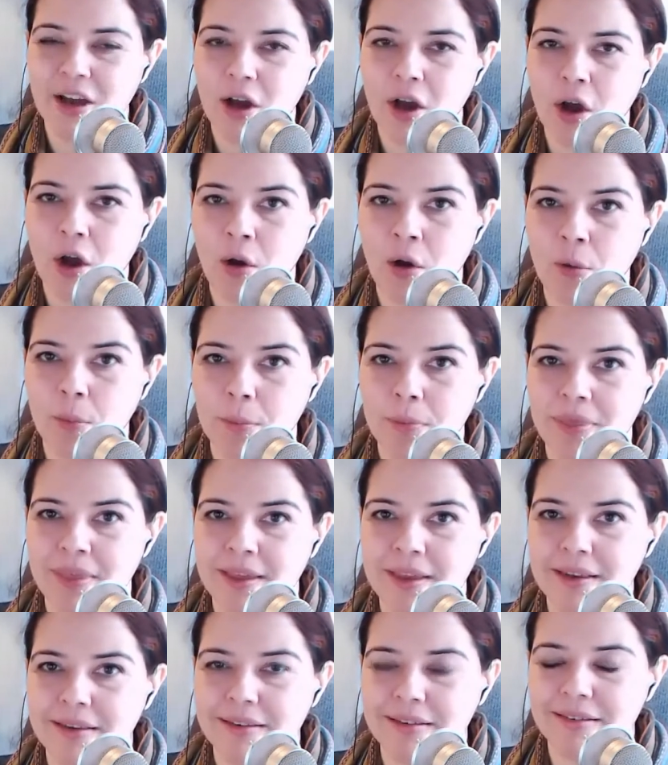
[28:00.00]
hope
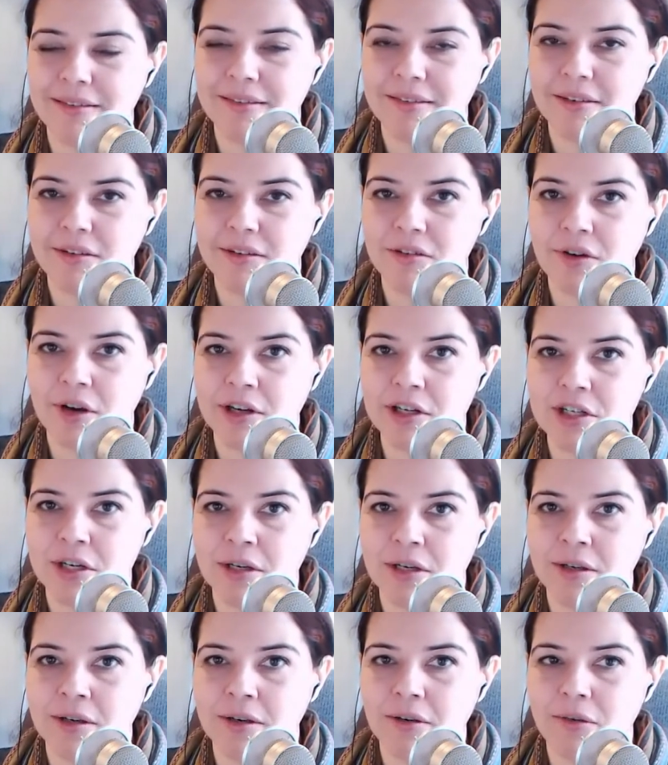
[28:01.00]
that
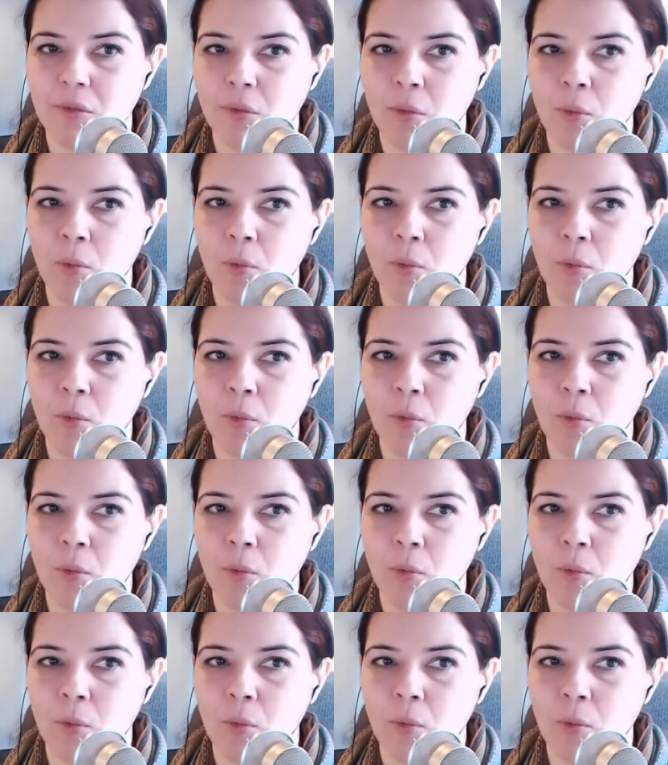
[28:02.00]
destruction